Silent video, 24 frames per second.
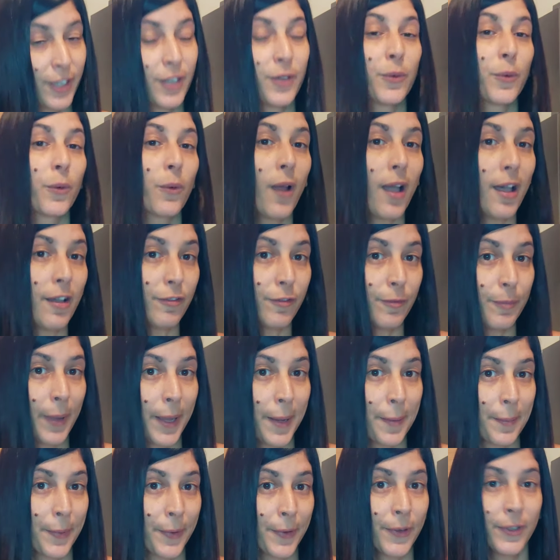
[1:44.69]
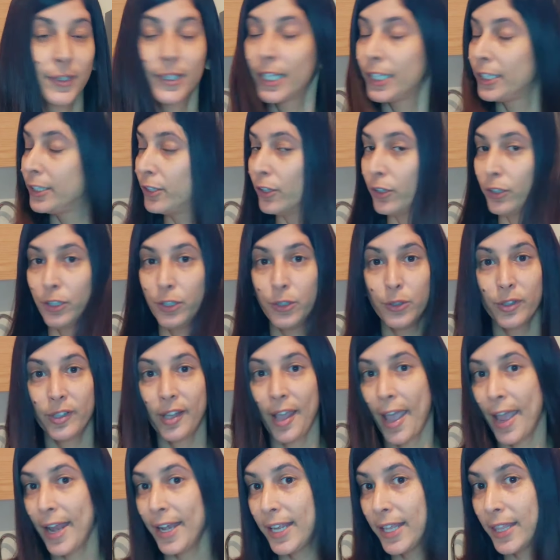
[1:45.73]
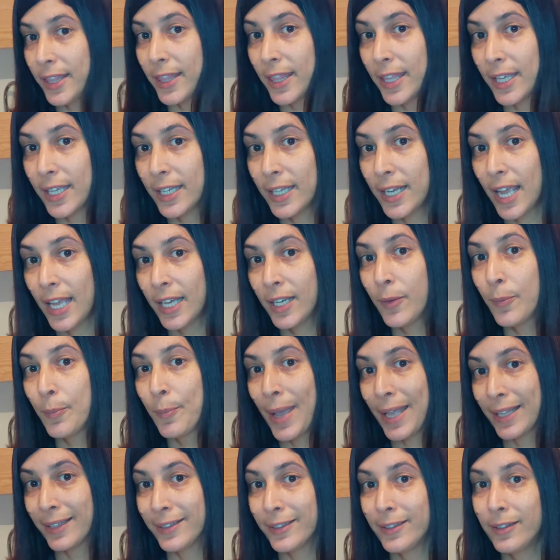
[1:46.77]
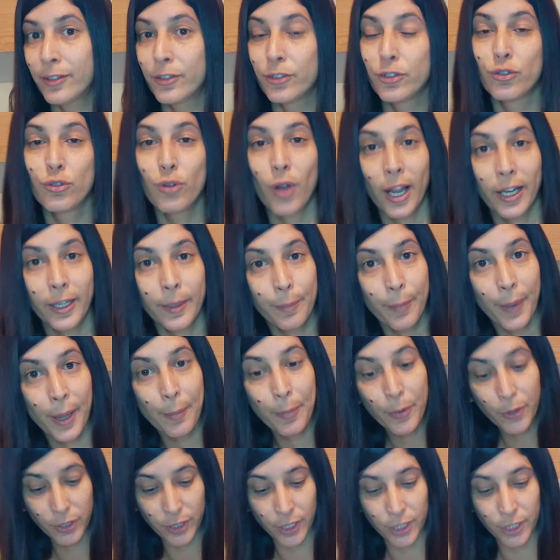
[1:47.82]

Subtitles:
In rough paper, they don't use any method to dry the paper,